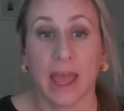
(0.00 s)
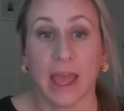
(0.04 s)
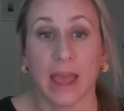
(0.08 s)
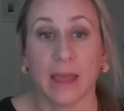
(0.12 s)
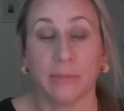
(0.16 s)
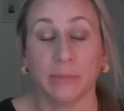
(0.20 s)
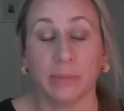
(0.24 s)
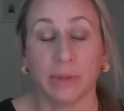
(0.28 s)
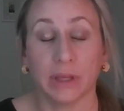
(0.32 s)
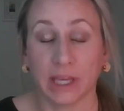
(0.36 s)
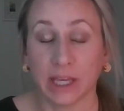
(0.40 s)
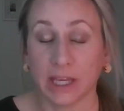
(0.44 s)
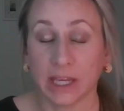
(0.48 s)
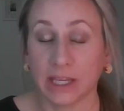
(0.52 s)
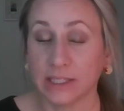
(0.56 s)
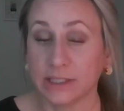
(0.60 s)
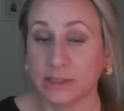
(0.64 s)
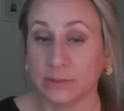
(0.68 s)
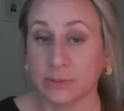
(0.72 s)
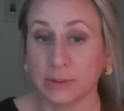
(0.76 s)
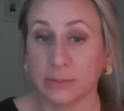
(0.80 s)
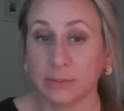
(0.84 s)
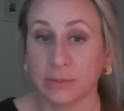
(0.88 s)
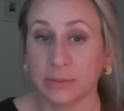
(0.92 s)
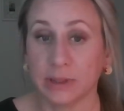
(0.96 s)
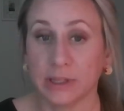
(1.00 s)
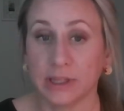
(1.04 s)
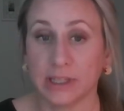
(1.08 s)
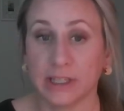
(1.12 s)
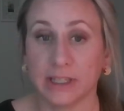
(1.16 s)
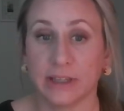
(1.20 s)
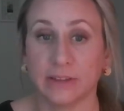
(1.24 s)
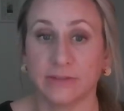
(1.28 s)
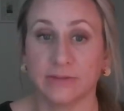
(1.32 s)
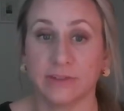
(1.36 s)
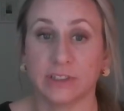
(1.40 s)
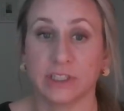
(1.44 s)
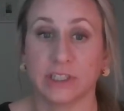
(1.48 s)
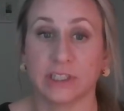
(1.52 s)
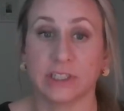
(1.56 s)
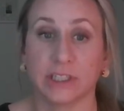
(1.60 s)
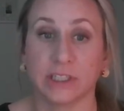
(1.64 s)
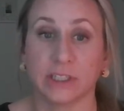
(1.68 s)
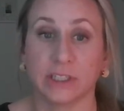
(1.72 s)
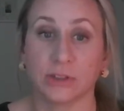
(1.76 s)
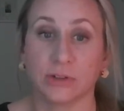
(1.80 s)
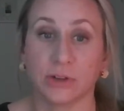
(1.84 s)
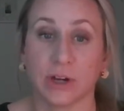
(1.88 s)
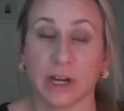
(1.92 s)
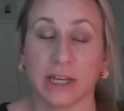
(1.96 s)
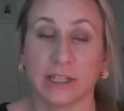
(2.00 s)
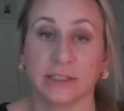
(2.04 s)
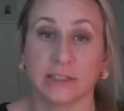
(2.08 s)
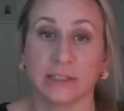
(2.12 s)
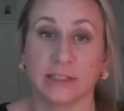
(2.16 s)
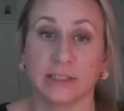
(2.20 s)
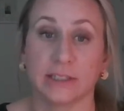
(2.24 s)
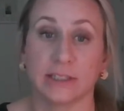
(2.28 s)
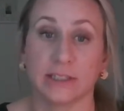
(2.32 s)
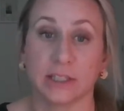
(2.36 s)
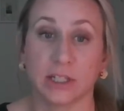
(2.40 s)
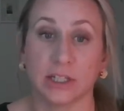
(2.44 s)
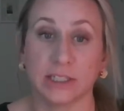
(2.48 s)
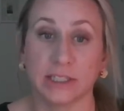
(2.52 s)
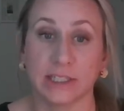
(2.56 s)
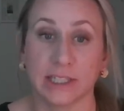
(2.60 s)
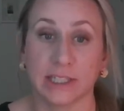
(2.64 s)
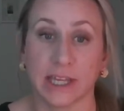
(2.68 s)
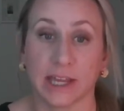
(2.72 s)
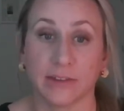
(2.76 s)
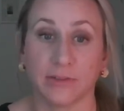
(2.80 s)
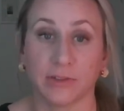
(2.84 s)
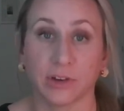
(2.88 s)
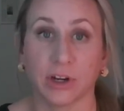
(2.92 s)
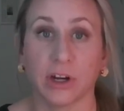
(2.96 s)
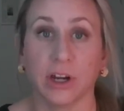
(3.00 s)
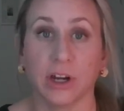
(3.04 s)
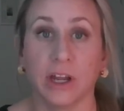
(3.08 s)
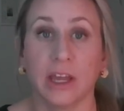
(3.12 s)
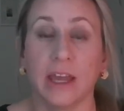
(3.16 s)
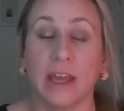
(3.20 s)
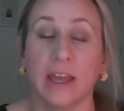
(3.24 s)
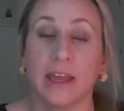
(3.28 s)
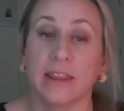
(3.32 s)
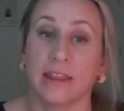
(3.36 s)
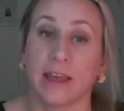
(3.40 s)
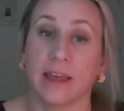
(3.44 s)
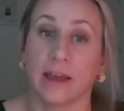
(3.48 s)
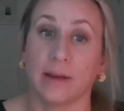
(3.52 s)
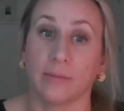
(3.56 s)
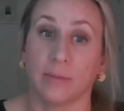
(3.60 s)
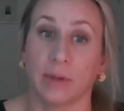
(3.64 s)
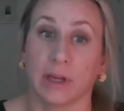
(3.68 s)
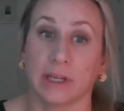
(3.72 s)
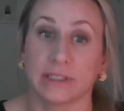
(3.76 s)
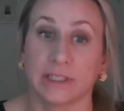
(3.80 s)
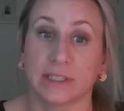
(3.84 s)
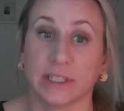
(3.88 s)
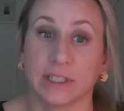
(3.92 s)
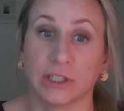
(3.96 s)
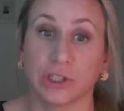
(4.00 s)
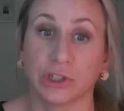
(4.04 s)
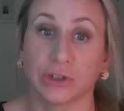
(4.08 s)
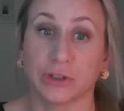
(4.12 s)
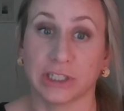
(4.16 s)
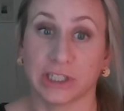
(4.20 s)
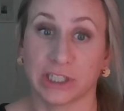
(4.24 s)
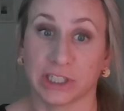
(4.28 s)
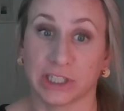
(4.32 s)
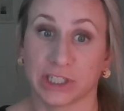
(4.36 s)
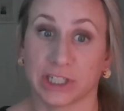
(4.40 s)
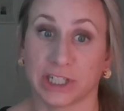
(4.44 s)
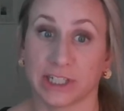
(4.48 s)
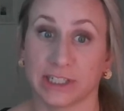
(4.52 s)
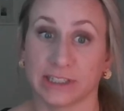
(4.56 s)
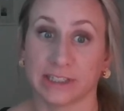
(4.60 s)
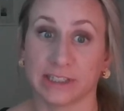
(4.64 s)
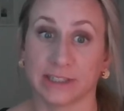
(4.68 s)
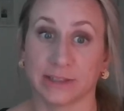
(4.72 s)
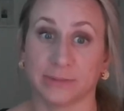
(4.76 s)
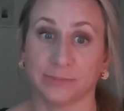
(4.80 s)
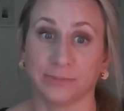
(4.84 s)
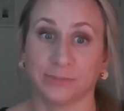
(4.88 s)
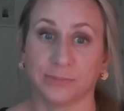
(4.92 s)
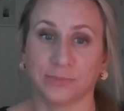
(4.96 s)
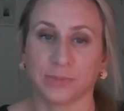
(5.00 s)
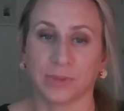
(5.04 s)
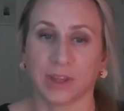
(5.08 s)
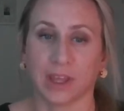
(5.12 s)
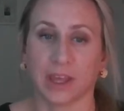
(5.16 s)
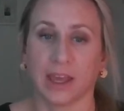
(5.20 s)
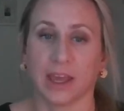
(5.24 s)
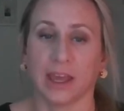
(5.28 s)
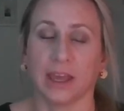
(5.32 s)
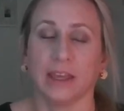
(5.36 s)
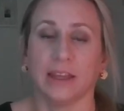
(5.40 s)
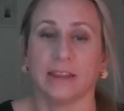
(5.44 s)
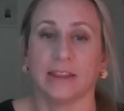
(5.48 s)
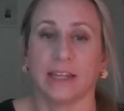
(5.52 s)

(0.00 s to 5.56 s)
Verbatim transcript: And because we believe Jesus Christ is our Savior, that makes us Christians, okay?